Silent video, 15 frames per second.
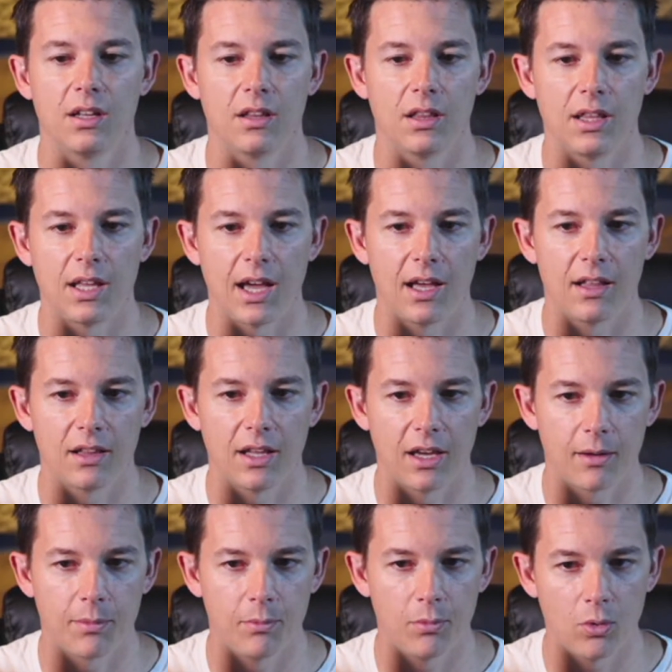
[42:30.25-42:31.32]
that
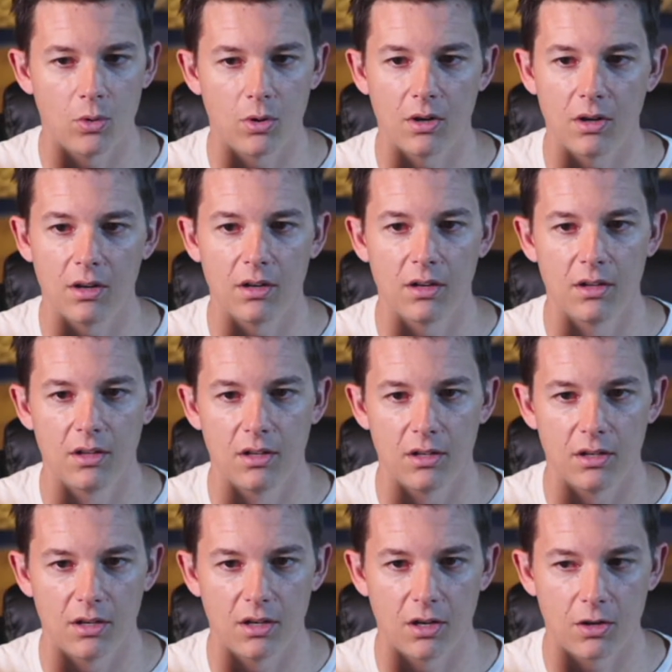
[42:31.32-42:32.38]
like more
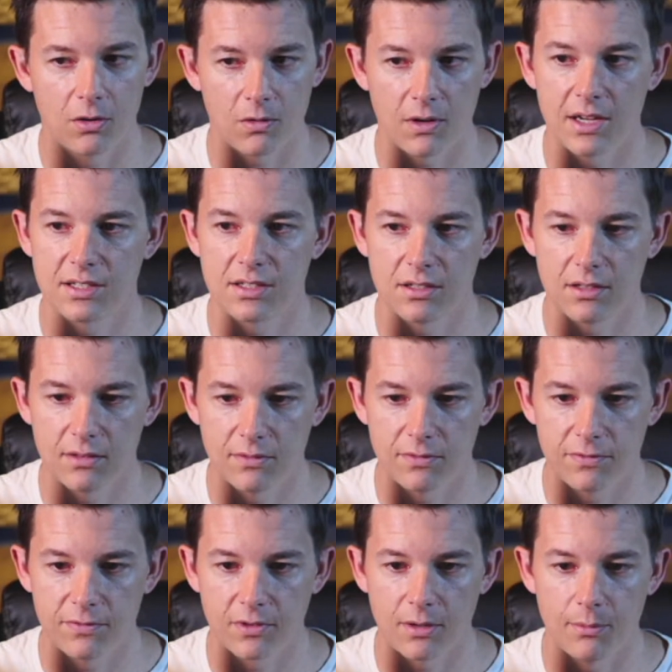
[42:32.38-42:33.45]

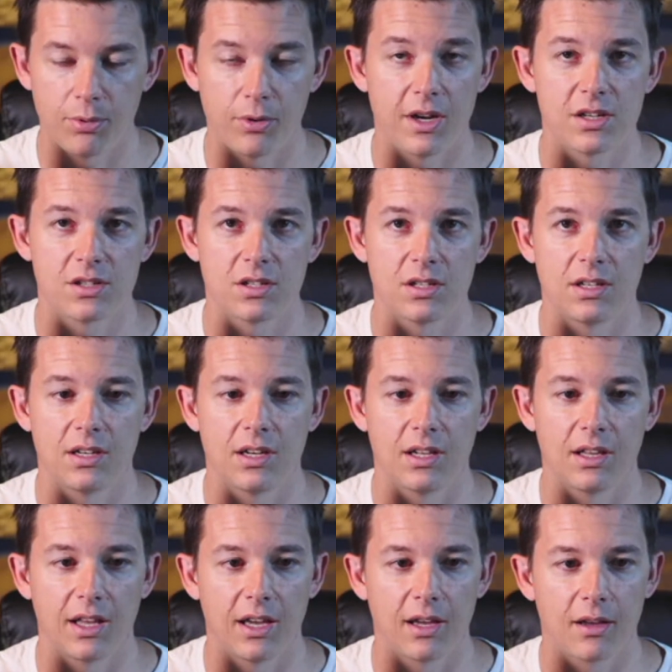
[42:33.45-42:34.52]
aggressive compression and
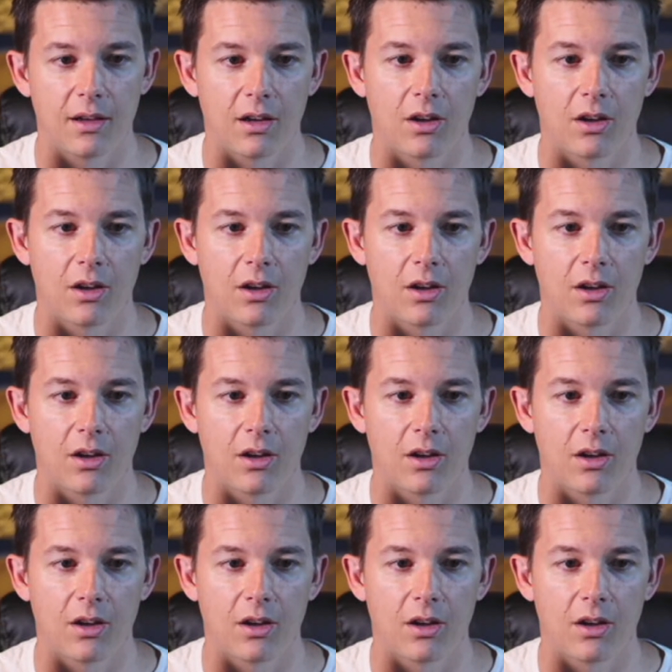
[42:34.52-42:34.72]
like